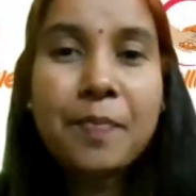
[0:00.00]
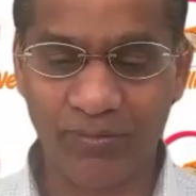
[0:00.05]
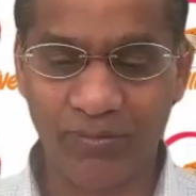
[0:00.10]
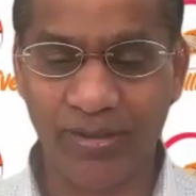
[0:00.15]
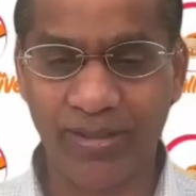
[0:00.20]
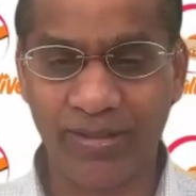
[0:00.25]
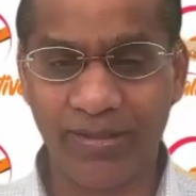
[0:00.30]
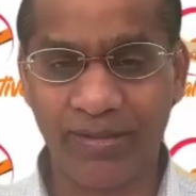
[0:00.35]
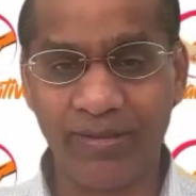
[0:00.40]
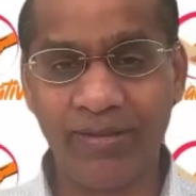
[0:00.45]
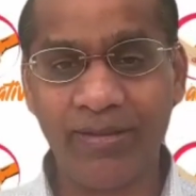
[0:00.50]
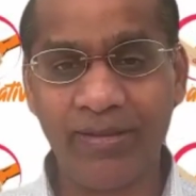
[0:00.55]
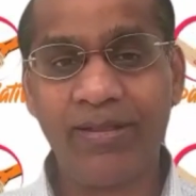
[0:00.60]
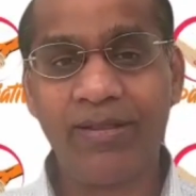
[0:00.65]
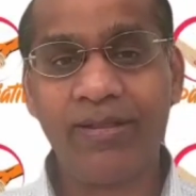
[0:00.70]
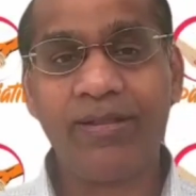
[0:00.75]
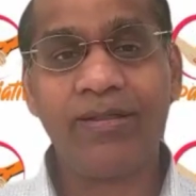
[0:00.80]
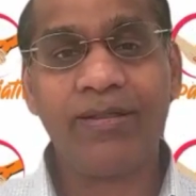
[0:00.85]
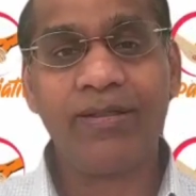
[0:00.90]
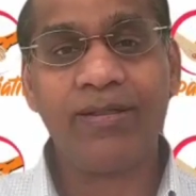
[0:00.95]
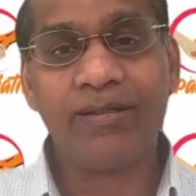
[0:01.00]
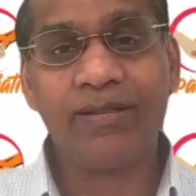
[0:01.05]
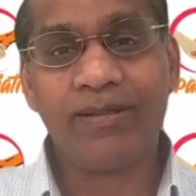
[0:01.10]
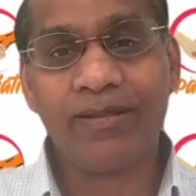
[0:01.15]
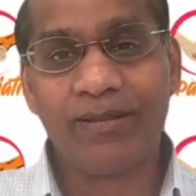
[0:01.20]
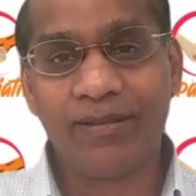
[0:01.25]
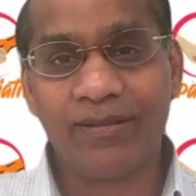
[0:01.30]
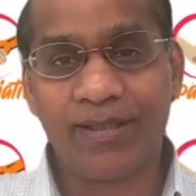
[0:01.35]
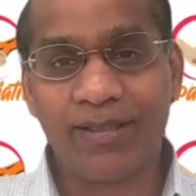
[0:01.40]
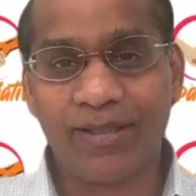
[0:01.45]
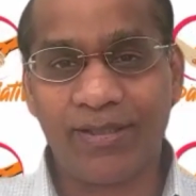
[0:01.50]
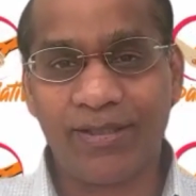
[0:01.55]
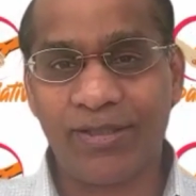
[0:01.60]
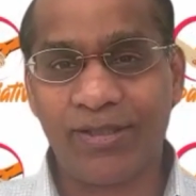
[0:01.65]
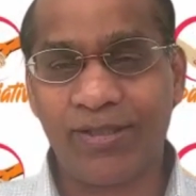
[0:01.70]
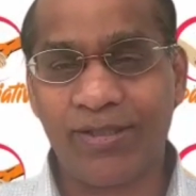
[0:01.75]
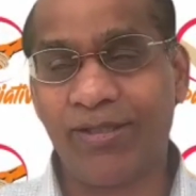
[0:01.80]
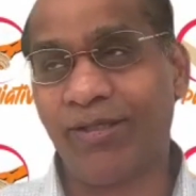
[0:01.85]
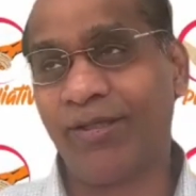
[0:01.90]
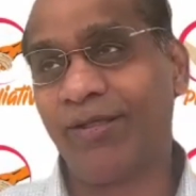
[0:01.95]
Okay,
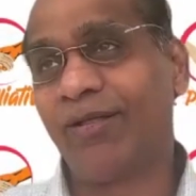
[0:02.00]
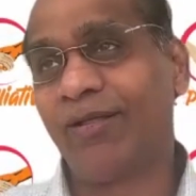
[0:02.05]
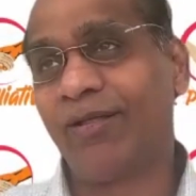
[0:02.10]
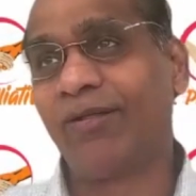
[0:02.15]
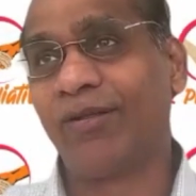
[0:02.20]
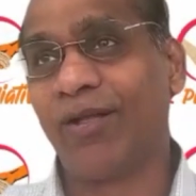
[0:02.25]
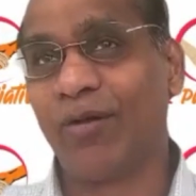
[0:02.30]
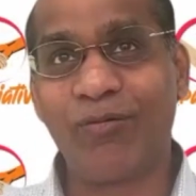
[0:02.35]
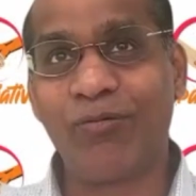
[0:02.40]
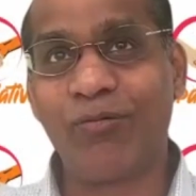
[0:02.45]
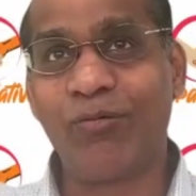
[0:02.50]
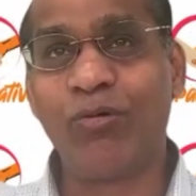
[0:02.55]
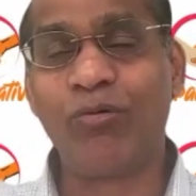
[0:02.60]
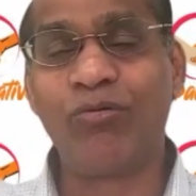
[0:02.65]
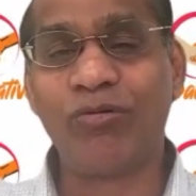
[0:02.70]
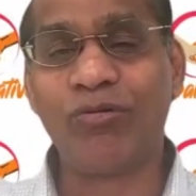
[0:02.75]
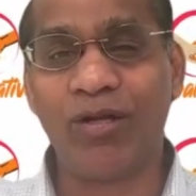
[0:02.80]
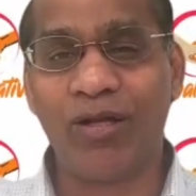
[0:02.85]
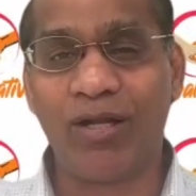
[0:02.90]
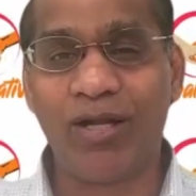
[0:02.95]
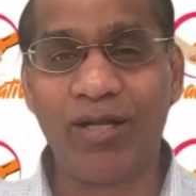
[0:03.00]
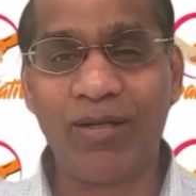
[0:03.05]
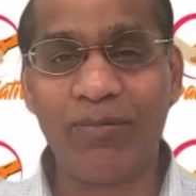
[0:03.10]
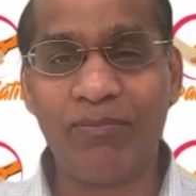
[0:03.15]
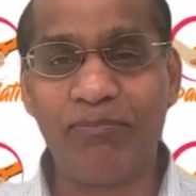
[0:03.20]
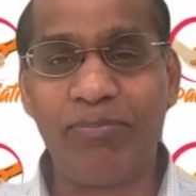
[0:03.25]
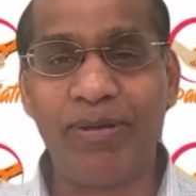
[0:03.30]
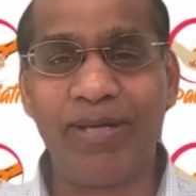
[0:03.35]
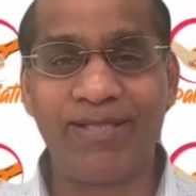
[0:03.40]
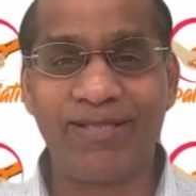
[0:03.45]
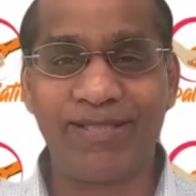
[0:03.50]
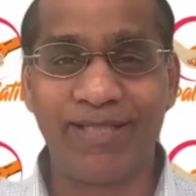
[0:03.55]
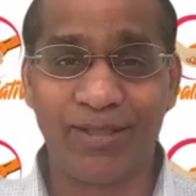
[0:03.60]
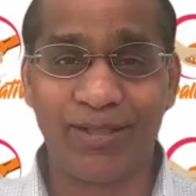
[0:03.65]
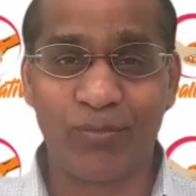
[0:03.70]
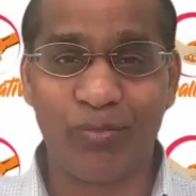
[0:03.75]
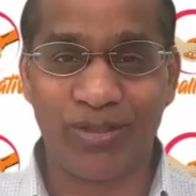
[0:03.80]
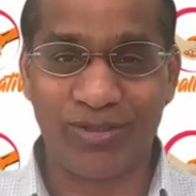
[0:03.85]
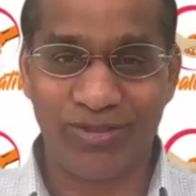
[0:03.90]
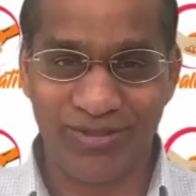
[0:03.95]
that's a good and
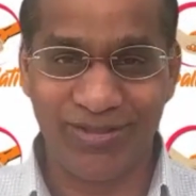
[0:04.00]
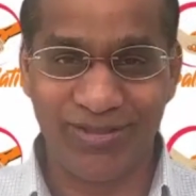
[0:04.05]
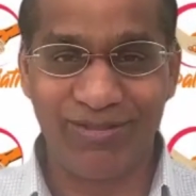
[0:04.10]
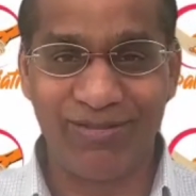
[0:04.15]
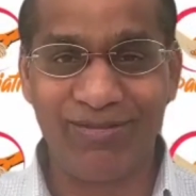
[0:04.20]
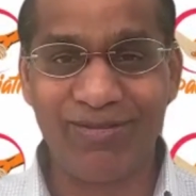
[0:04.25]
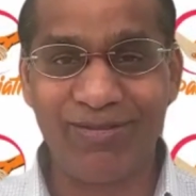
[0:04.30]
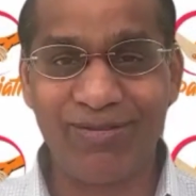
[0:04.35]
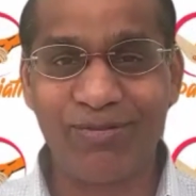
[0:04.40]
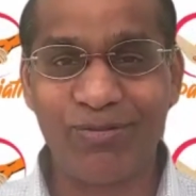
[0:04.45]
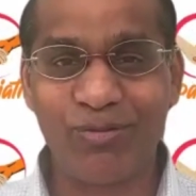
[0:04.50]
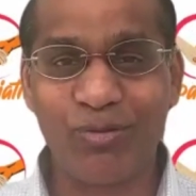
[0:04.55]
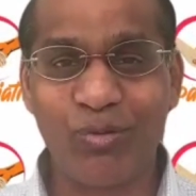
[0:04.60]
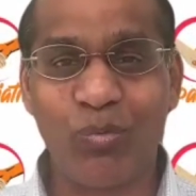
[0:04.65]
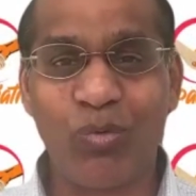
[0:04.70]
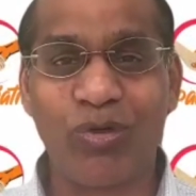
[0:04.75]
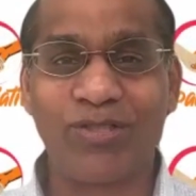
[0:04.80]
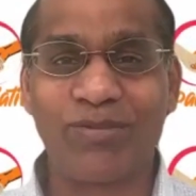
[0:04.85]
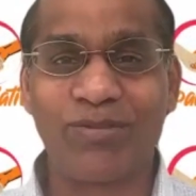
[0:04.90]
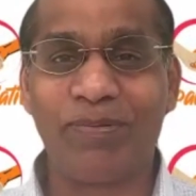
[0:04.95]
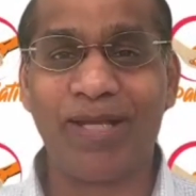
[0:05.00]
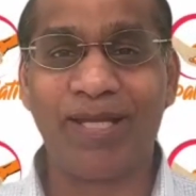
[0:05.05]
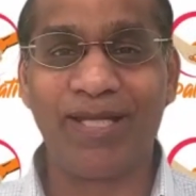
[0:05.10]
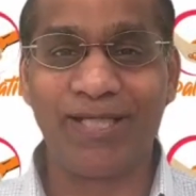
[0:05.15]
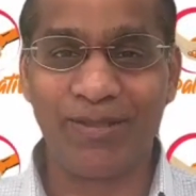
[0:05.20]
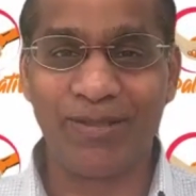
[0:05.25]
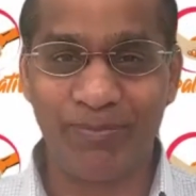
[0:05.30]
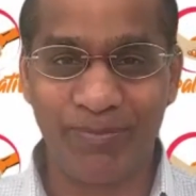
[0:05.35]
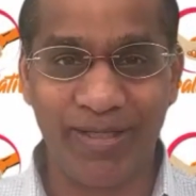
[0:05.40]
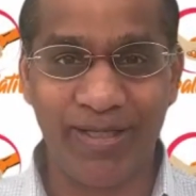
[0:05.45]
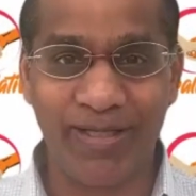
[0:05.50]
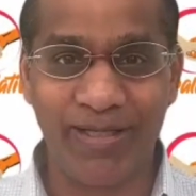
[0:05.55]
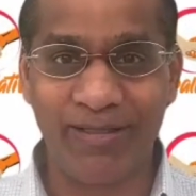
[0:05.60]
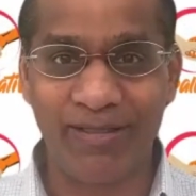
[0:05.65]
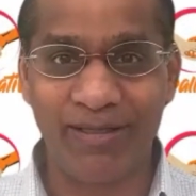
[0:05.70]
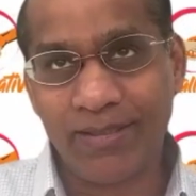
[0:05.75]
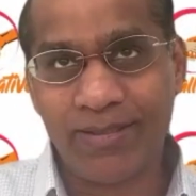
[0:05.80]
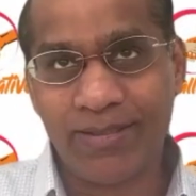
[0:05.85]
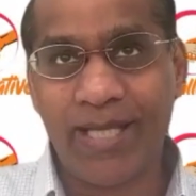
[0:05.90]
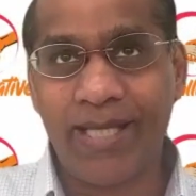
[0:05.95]
basic question. So, what's palliative care?
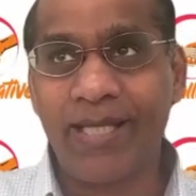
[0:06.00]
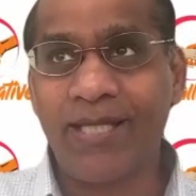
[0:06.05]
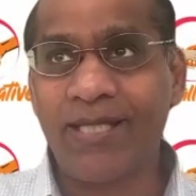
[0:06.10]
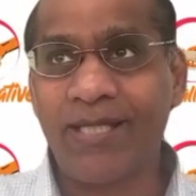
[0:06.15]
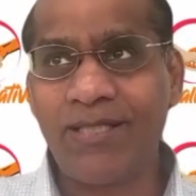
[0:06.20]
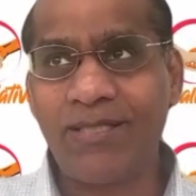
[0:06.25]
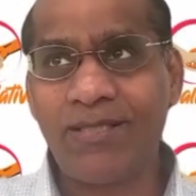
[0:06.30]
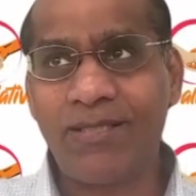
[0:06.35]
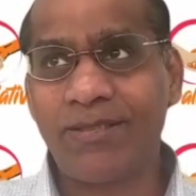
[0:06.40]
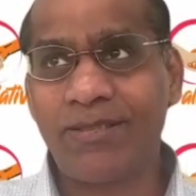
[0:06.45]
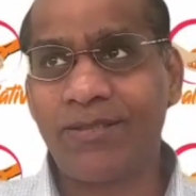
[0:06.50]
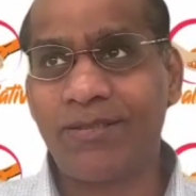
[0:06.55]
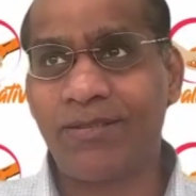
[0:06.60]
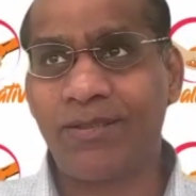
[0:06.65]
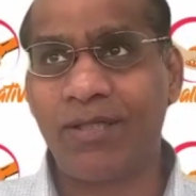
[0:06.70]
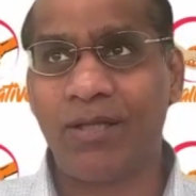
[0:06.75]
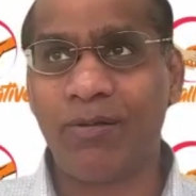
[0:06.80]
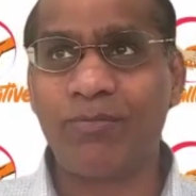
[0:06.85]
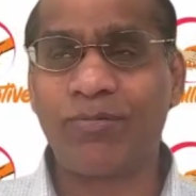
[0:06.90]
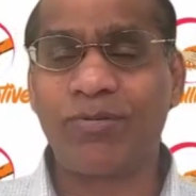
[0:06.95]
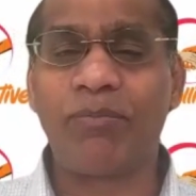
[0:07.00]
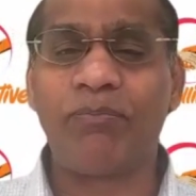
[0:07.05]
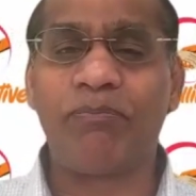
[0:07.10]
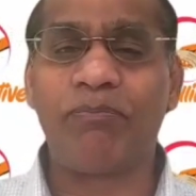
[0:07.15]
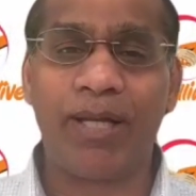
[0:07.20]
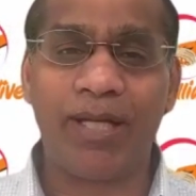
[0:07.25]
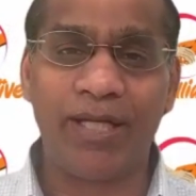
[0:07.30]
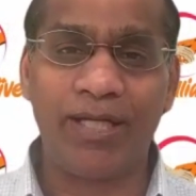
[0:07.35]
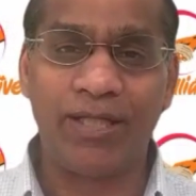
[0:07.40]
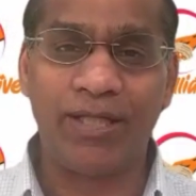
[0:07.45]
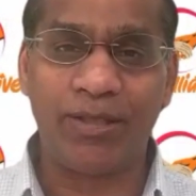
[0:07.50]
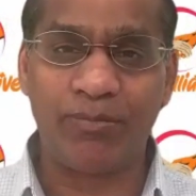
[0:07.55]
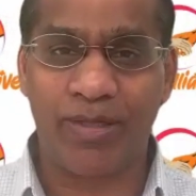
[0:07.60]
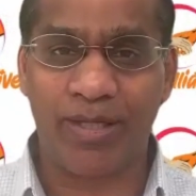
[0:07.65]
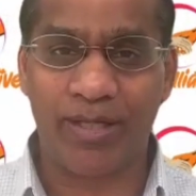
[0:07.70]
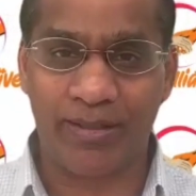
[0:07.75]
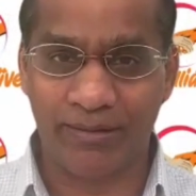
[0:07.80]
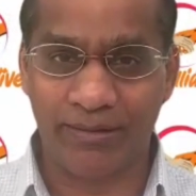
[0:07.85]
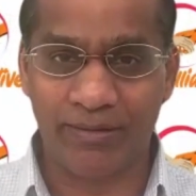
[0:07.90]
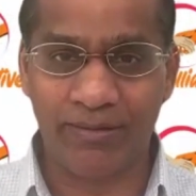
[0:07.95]
See, in terms of palliative
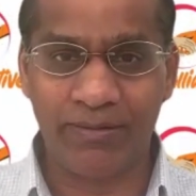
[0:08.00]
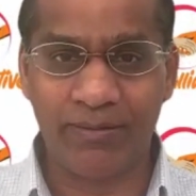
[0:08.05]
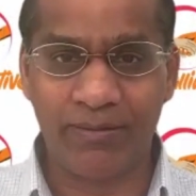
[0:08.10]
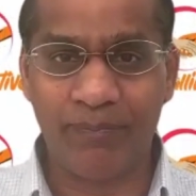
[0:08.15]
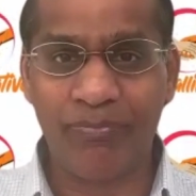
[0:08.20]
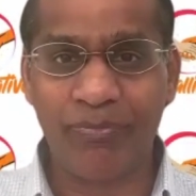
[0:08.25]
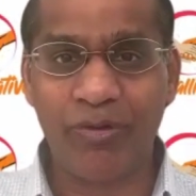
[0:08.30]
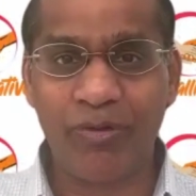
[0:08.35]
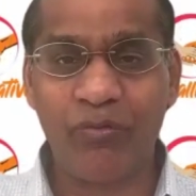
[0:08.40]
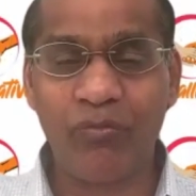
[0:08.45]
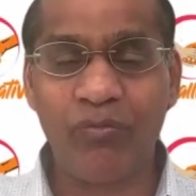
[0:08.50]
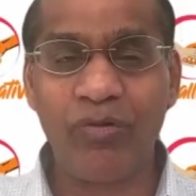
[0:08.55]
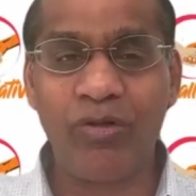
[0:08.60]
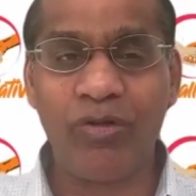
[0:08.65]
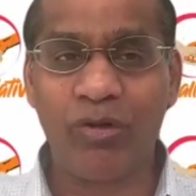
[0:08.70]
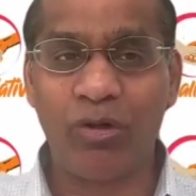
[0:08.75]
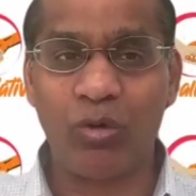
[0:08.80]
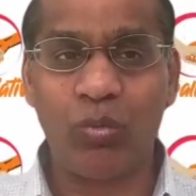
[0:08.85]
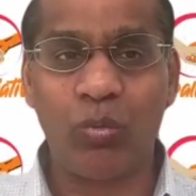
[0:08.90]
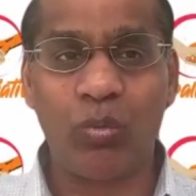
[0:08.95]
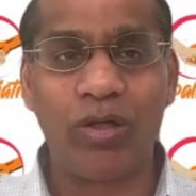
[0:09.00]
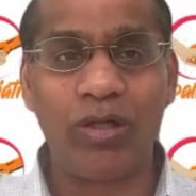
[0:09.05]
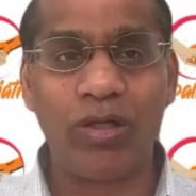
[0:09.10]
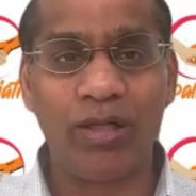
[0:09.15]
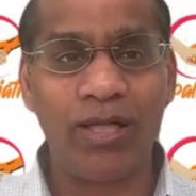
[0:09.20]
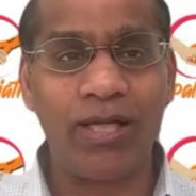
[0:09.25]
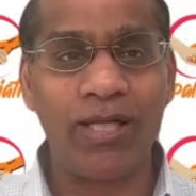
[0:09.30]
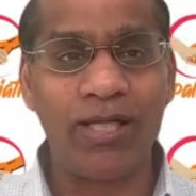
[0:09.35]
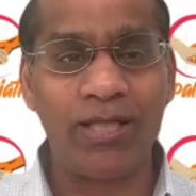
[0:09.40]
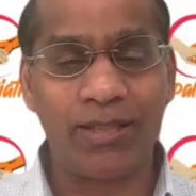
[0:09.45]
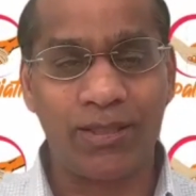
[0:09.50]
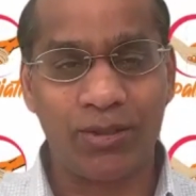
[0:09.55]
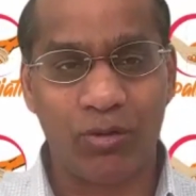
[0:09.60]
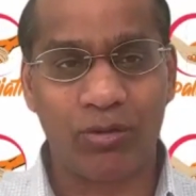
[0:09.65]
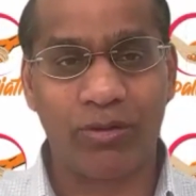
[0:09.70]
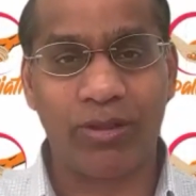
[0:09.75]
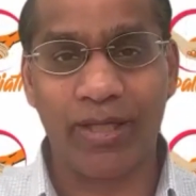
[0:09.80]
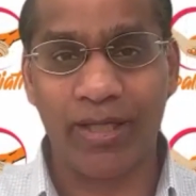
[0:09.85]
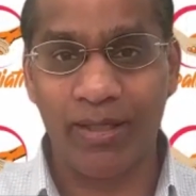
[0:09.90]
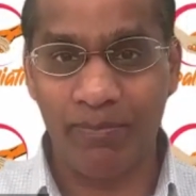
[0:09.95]
care, we are only
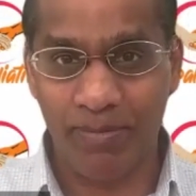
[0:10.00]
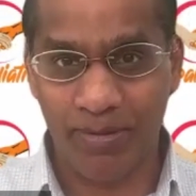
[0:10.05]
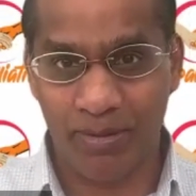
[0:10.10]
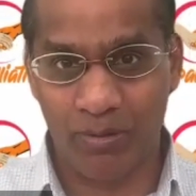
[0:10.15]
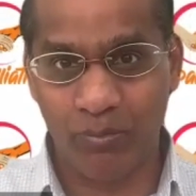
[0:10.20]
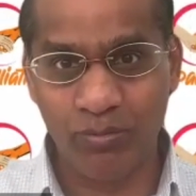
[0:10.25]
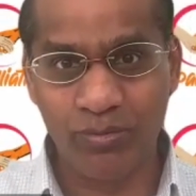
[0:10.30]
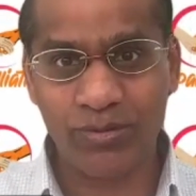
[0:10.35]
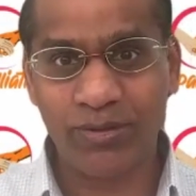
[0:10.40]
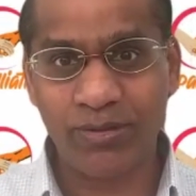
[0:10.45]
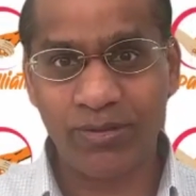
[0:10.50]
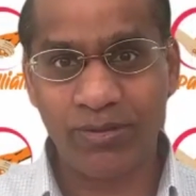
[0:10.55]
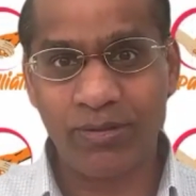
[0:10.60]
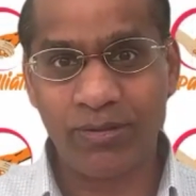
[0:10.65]
talking about